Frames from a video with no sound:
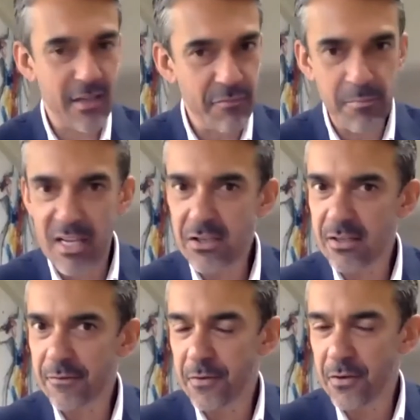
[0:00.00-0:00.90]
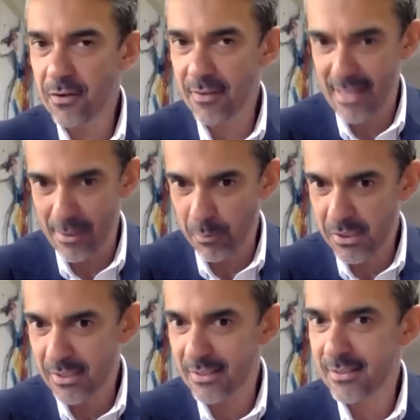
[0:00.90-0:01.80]
You've mentioned a few there,
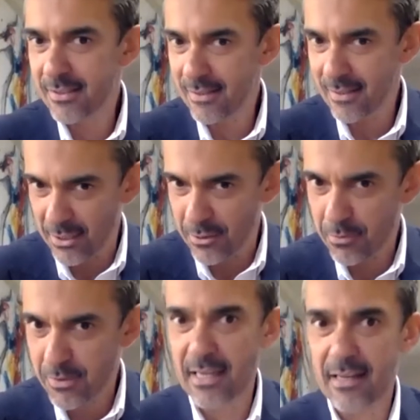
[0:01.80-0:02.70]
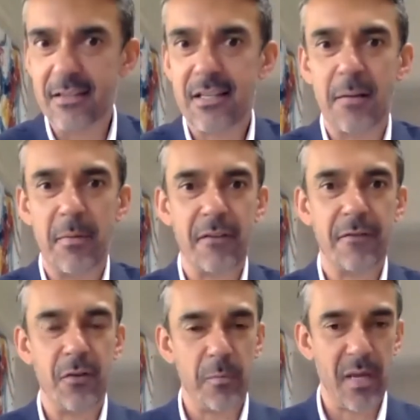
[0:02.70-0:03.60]
which is interesting, and there's going to be a
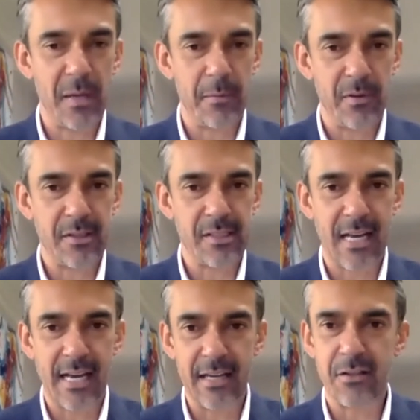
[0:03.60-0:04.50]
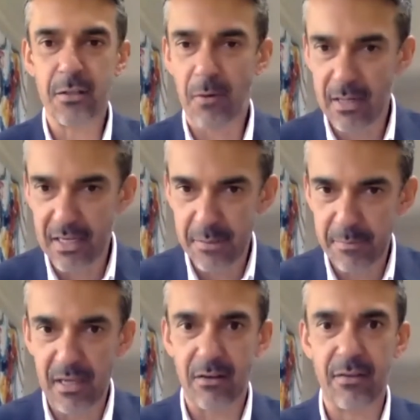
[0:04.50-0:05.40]
few people that say, "Do I need to
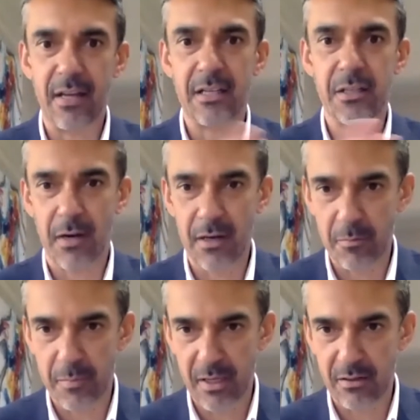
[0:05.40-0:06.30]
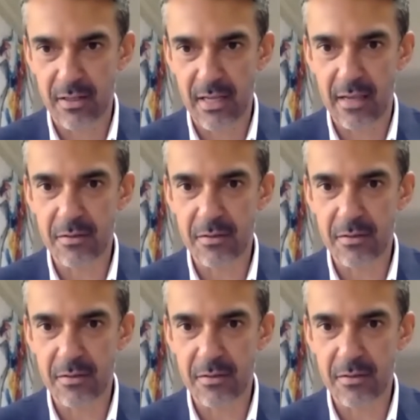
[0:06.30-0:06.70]
be on there? Do I not be on there?"